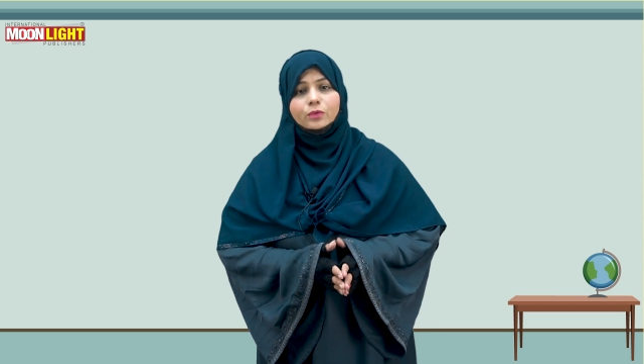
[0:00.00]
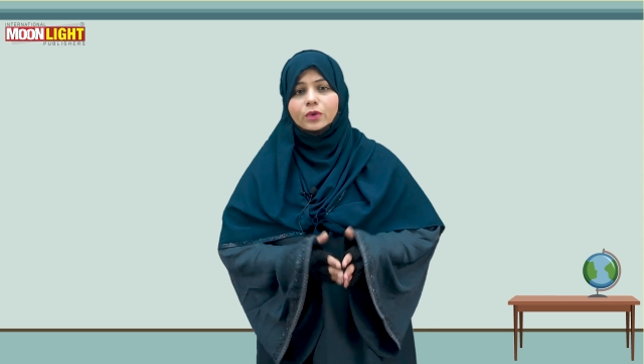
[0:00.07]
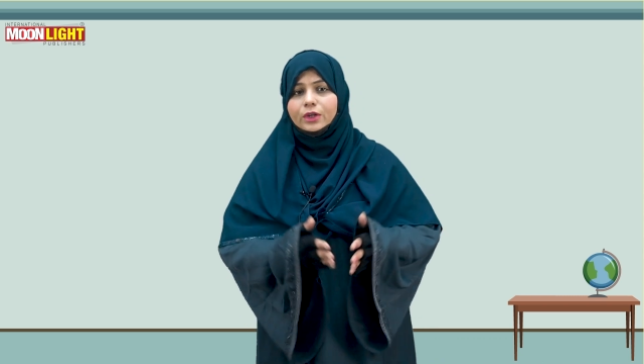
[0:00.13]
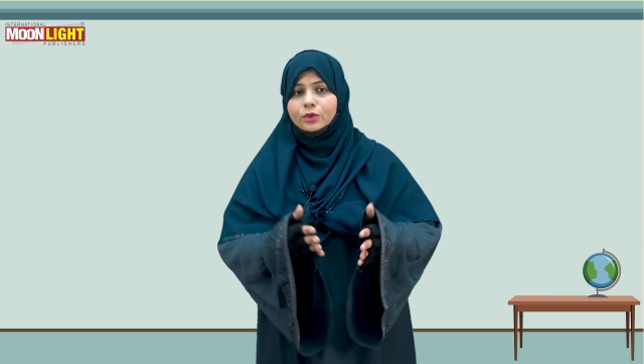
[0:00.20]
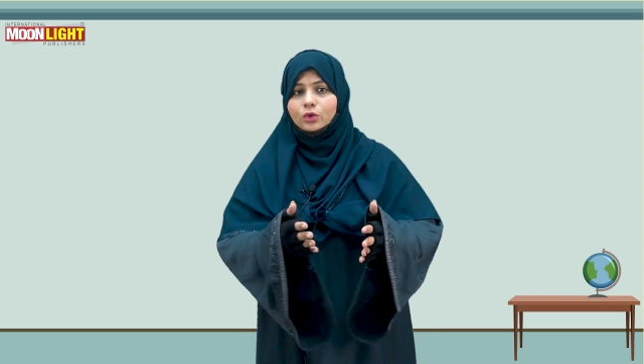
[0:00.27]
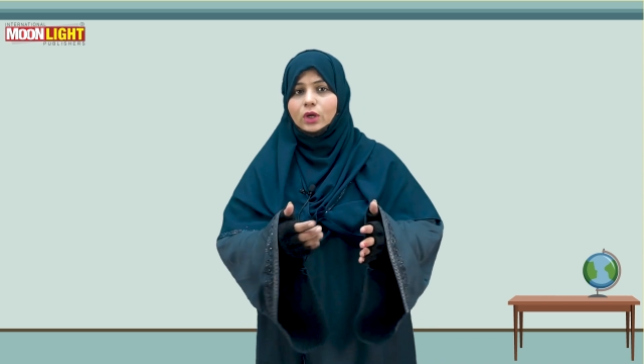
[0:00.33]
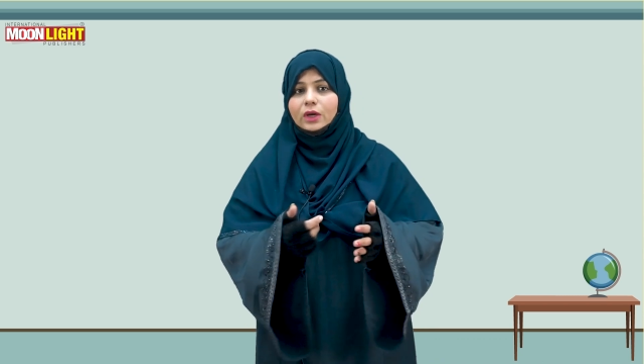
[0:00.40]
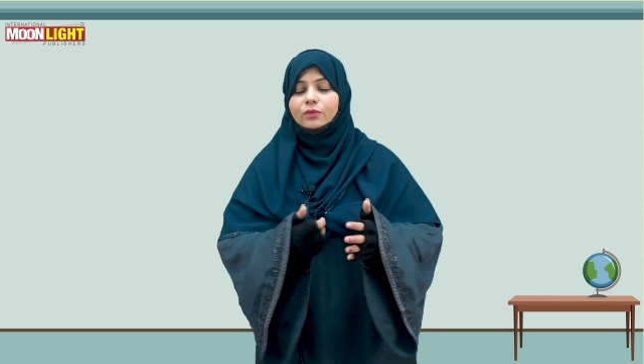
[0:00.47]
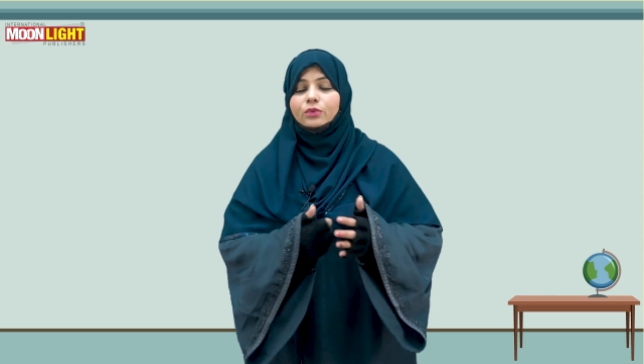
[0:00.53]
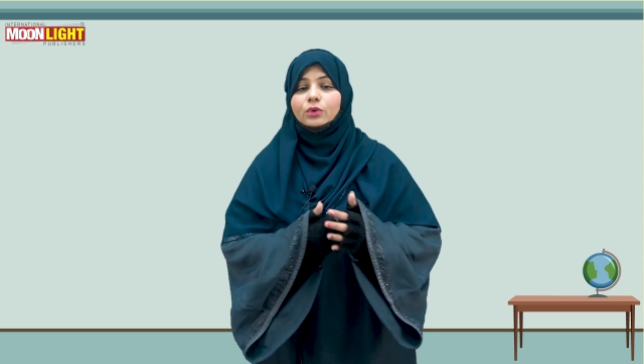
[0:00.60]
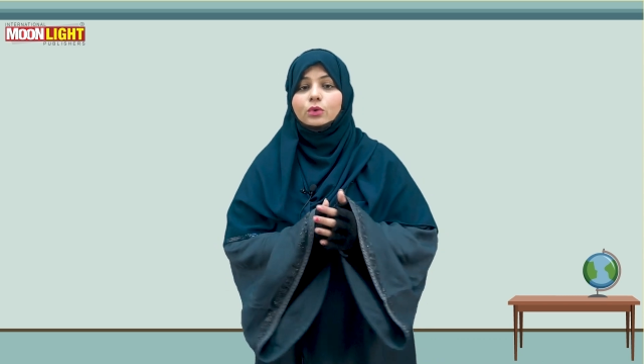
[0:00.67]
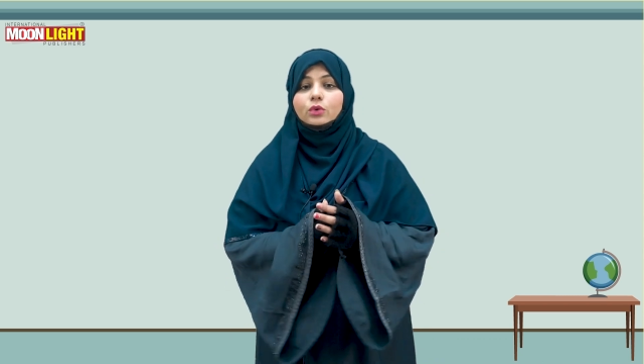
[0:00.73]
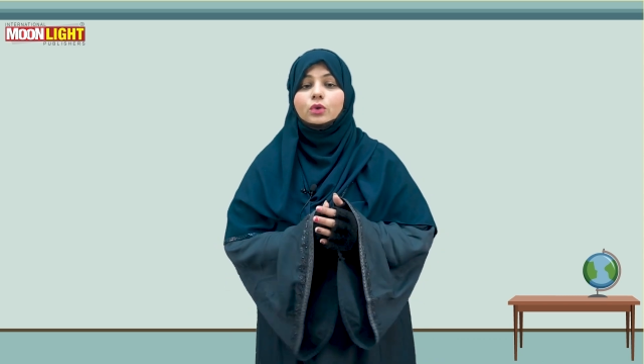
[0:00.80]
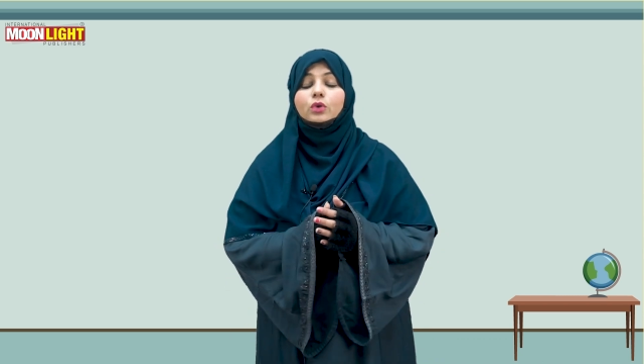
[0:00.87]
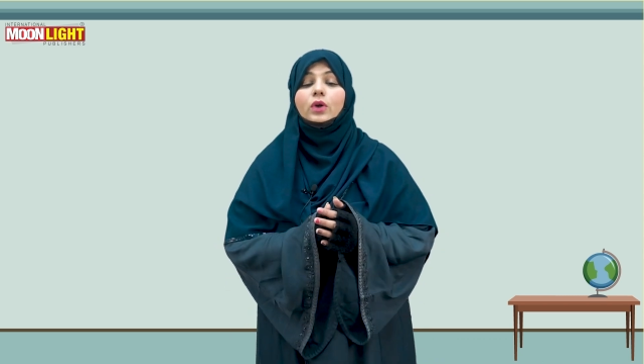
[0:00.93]
what you have to
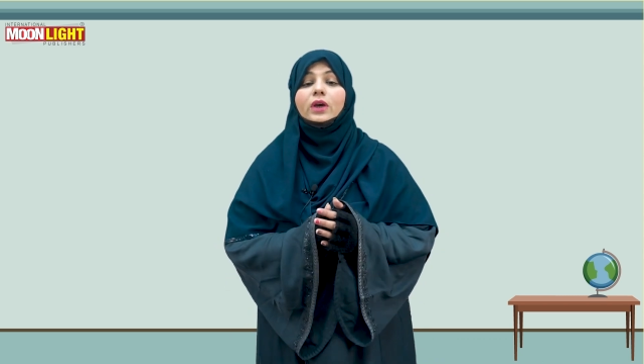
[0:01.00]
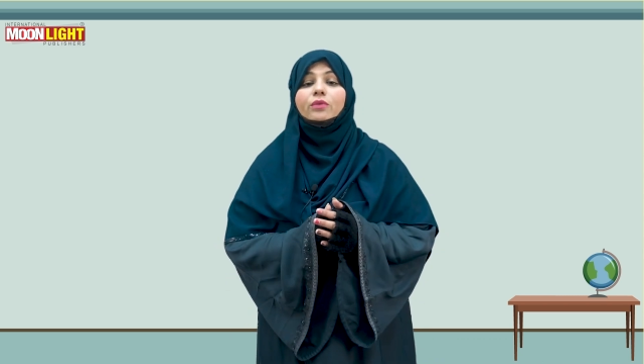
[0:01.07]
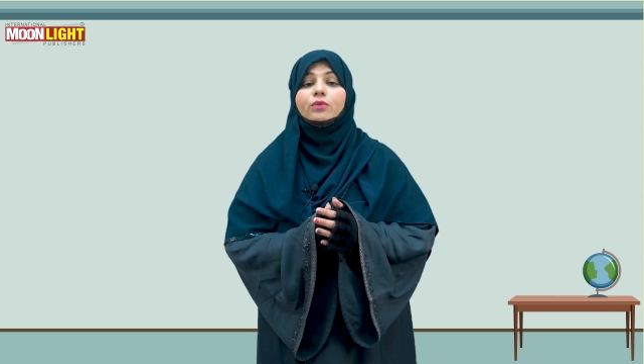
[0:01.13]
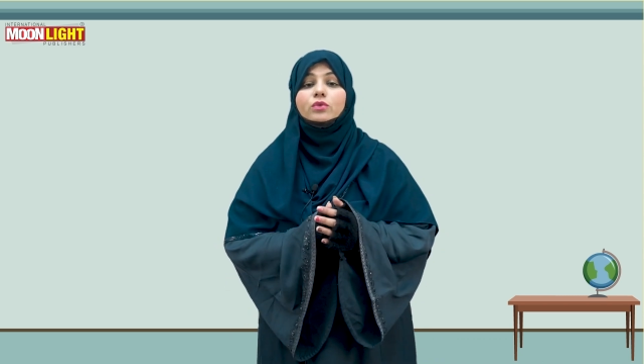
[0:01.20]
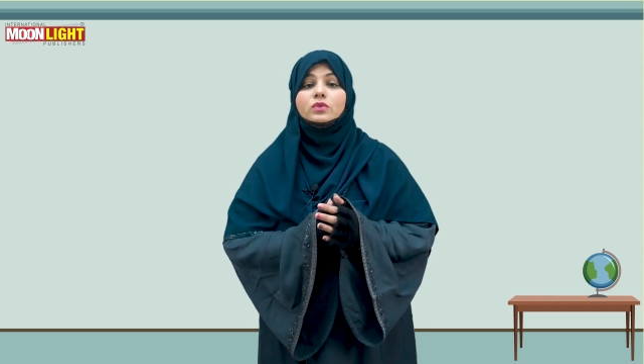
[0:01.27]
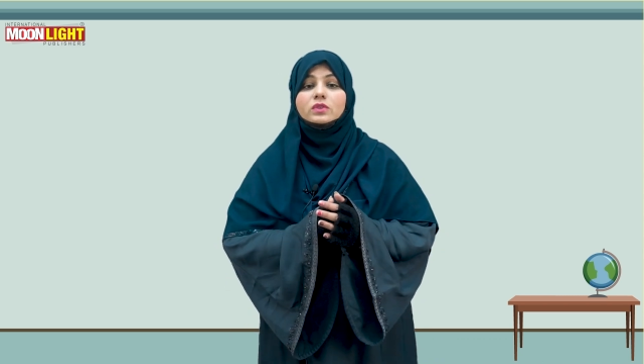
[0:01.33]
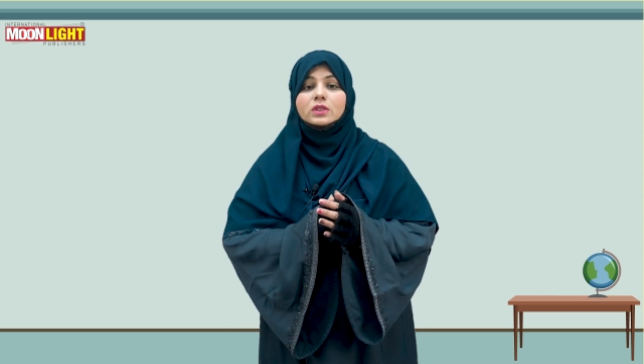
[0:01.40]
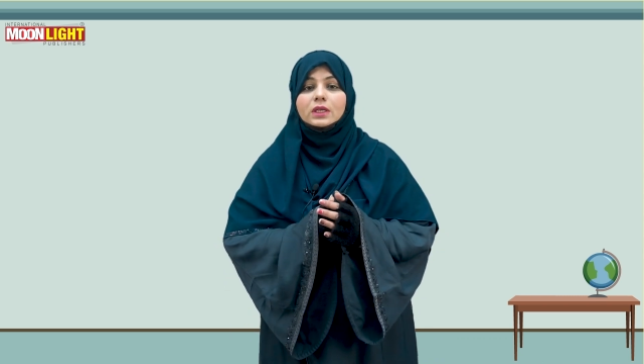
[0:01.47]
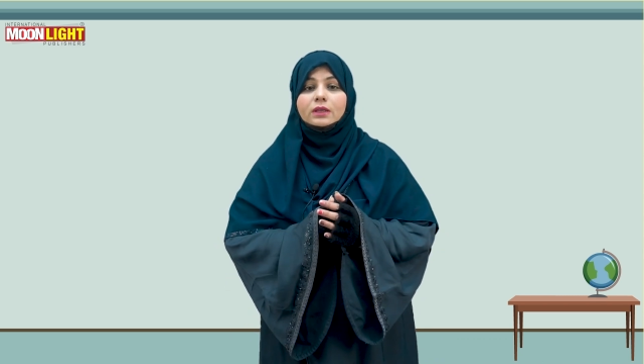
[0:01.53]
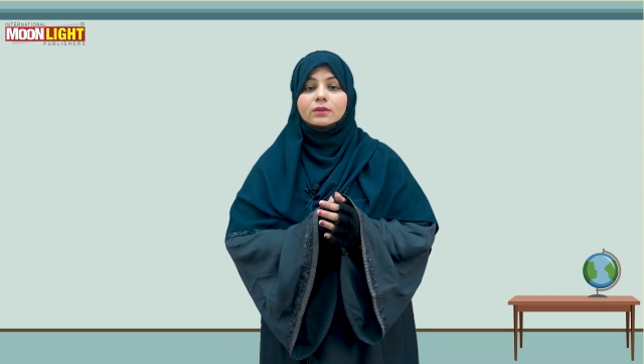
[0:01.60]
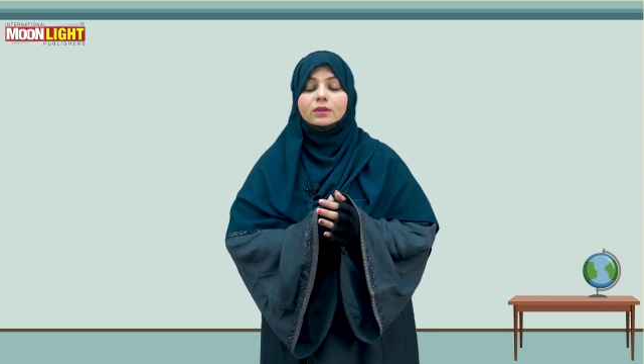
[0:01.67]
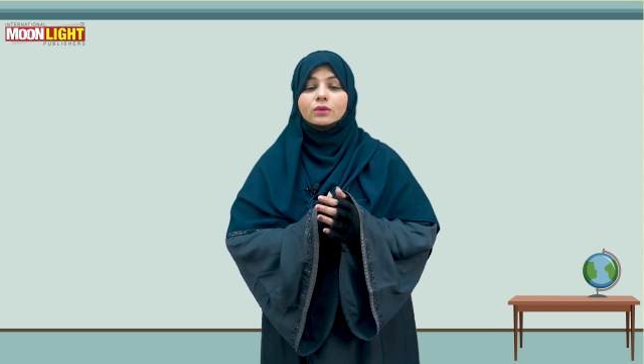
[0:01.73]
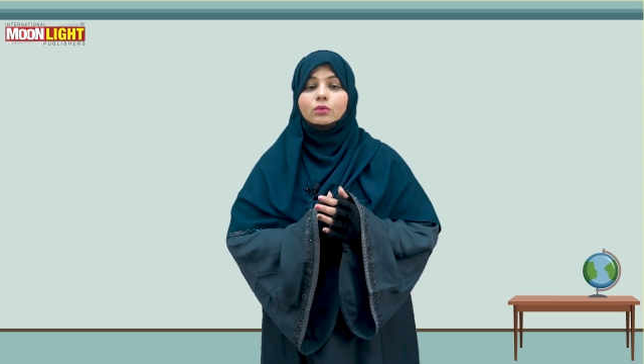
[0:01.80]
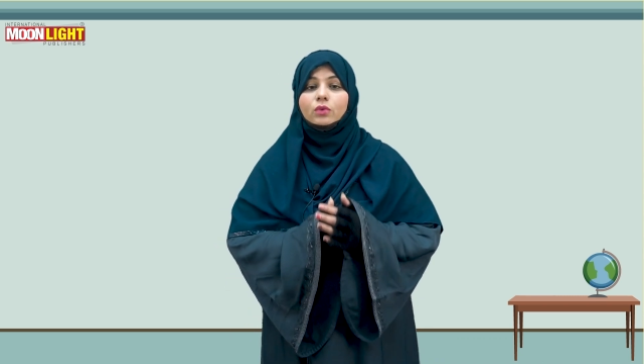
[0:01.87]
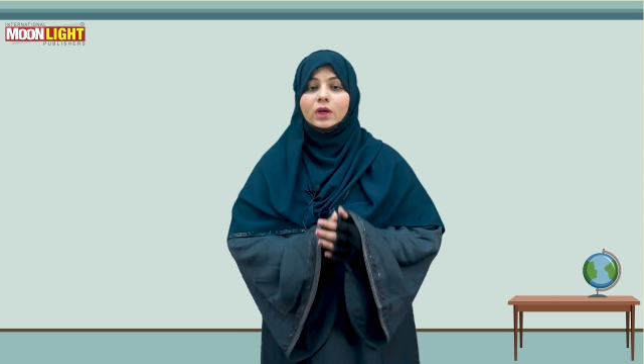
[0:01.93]
do, you have to sing
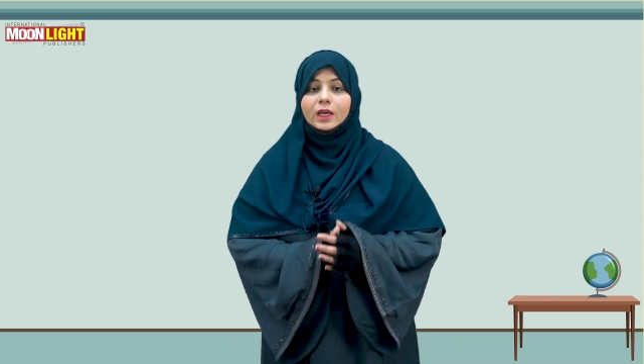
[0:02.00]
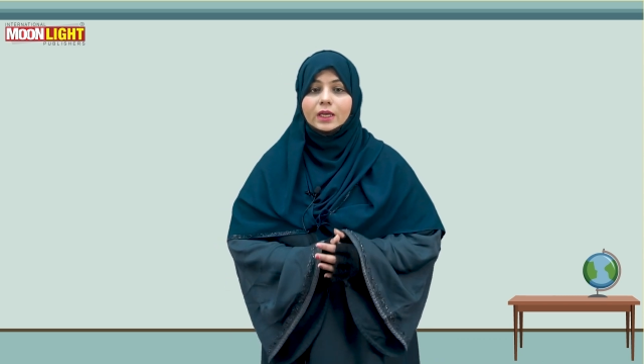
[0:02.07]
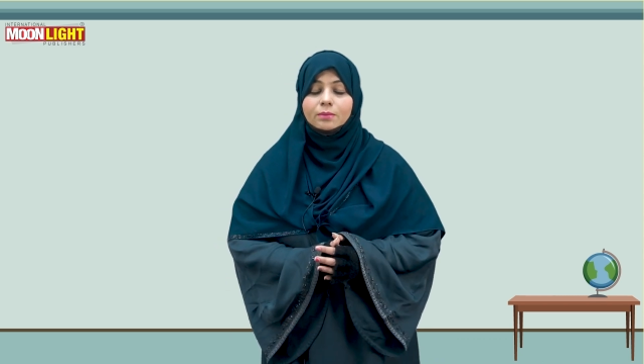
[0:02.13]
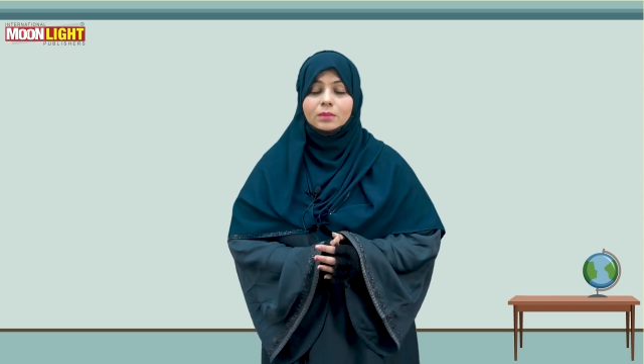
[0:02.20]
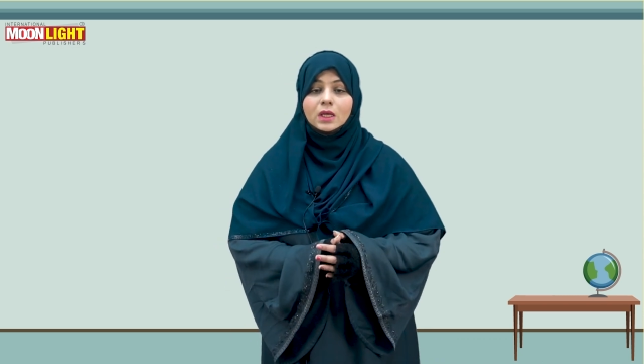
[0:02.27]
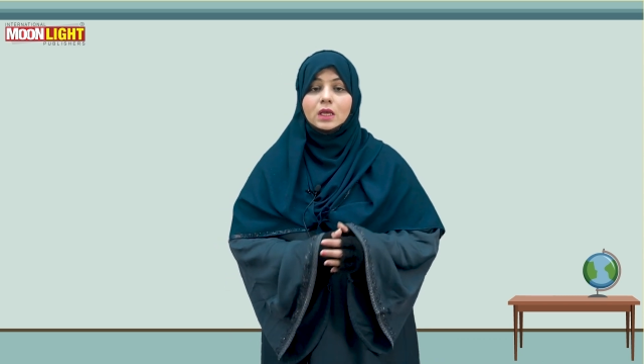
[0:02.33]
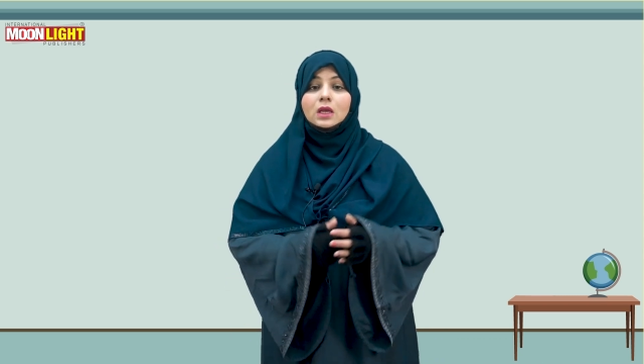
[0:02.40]
the rhyme